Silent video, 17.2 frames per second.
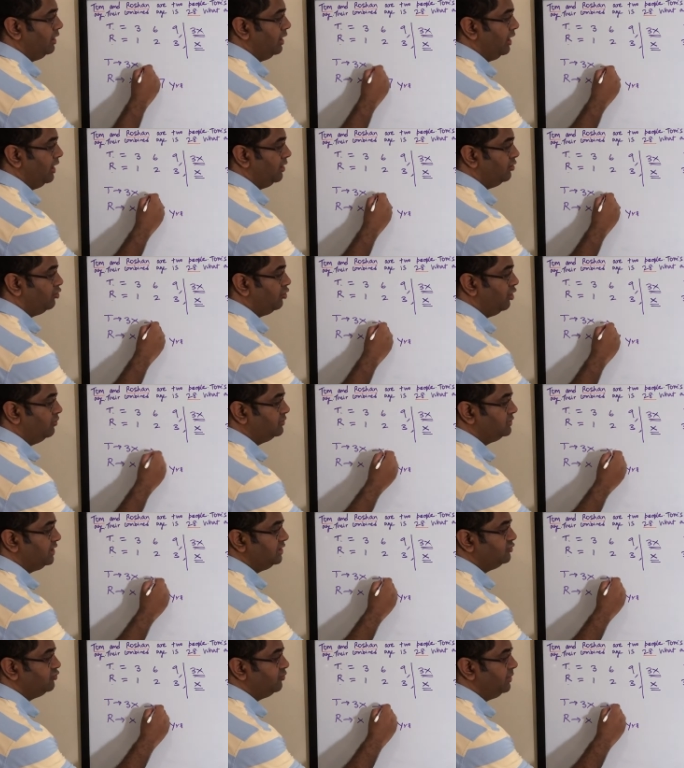and Tom's
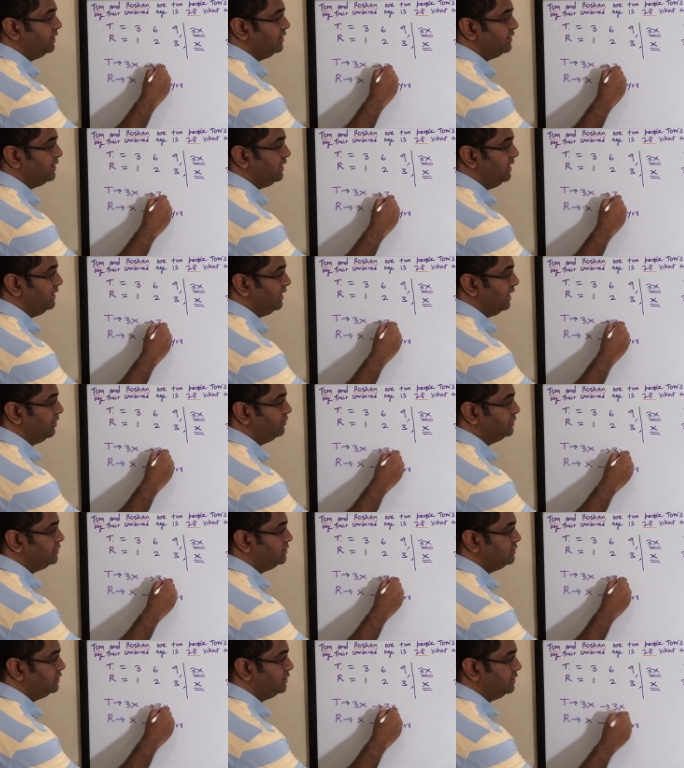age would be 3
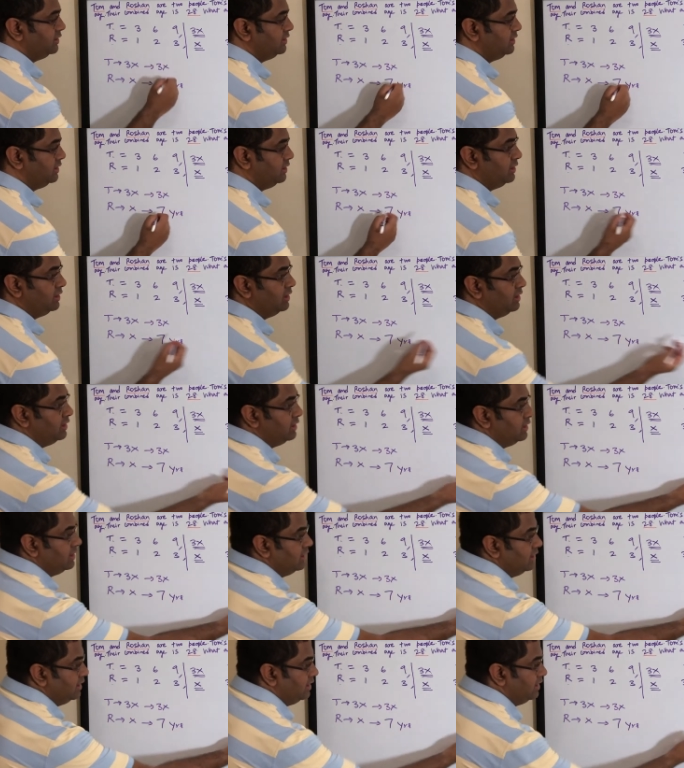times
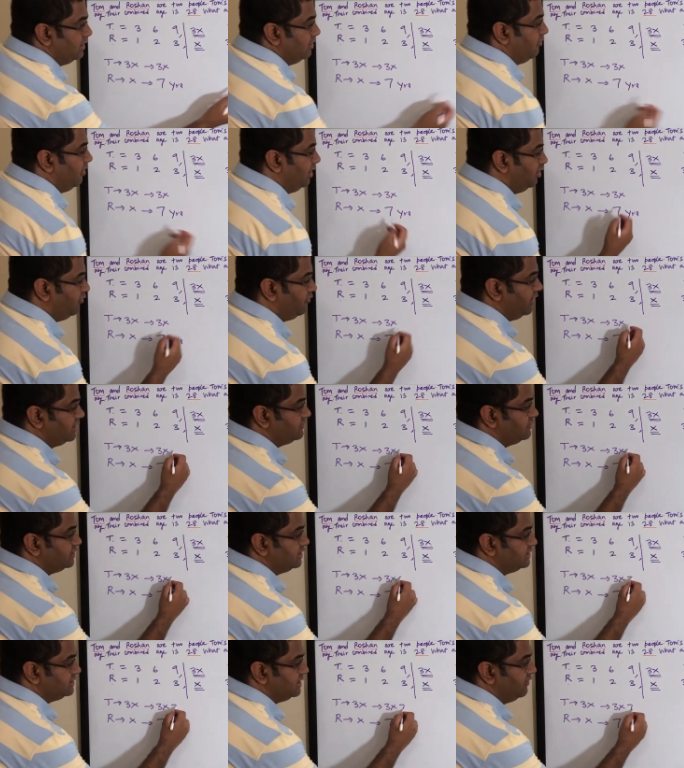the value of x, which
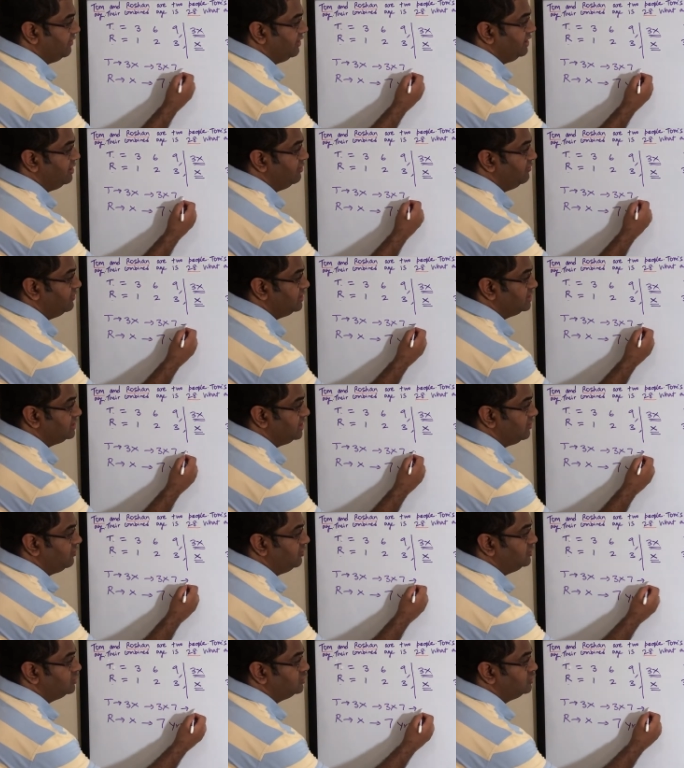is 7, which is
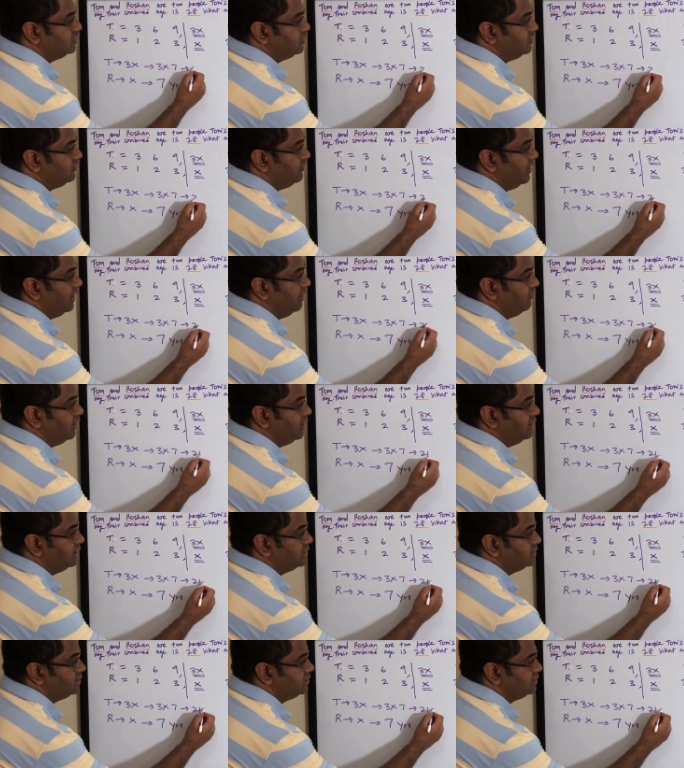equal to 21
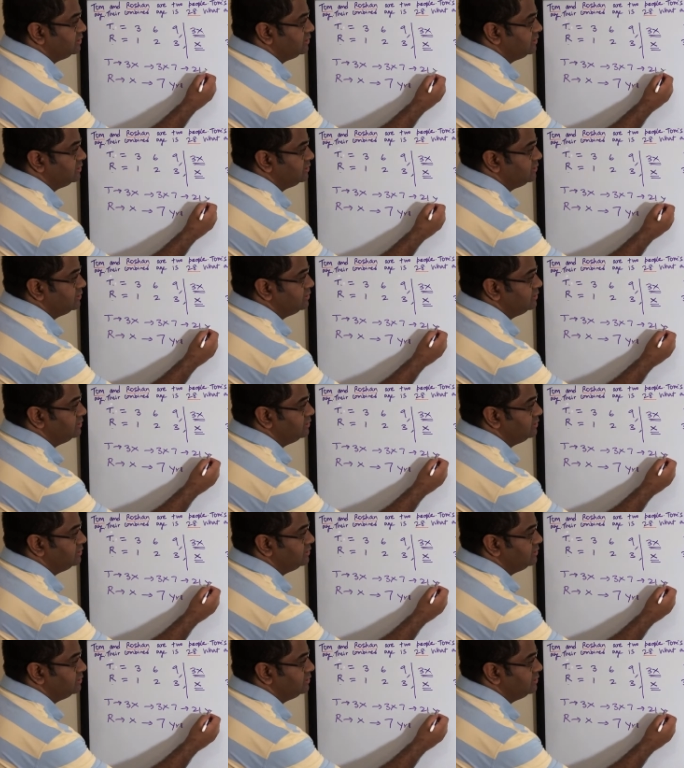years.